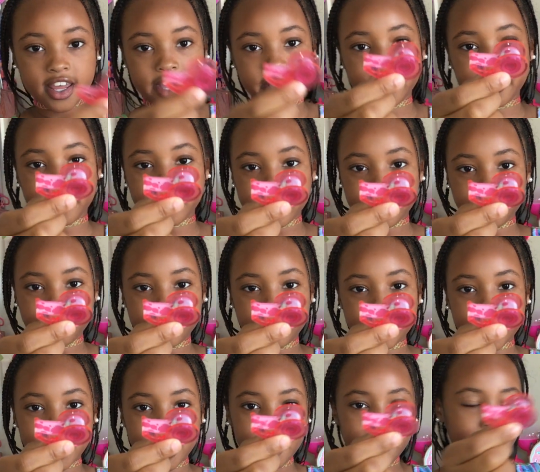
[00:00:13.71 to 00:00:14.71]
decorative
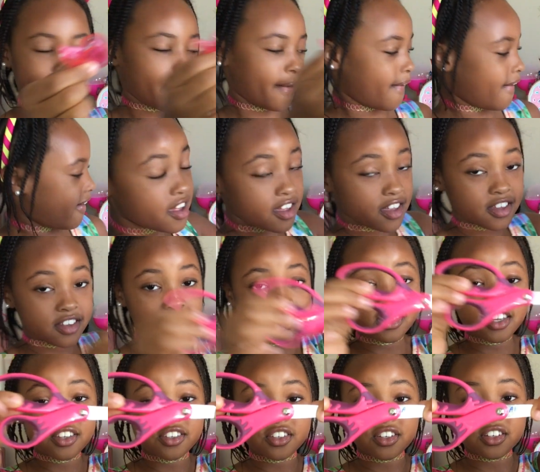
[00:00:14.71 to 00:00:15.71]
tape,
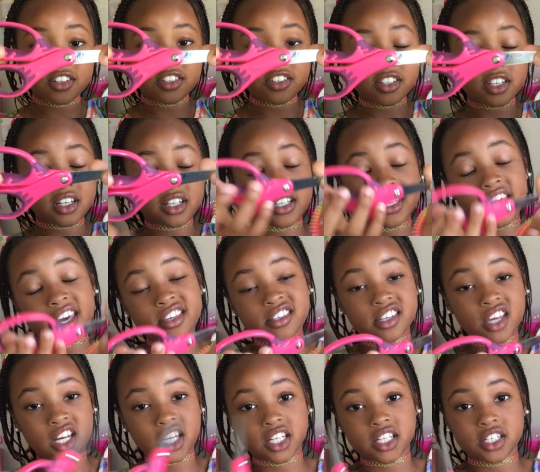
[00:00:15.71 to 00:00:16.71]
scissors in case
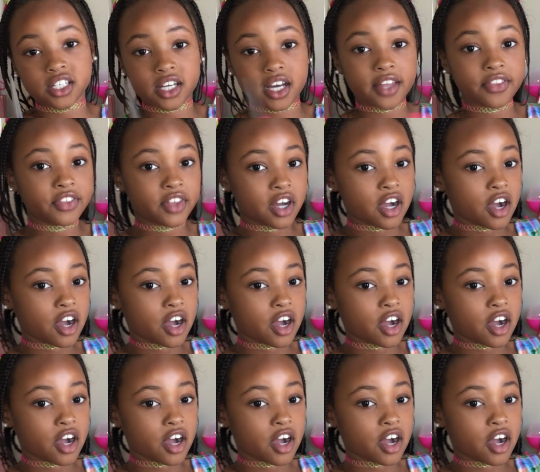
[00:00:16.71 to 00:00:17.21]
I need to cut the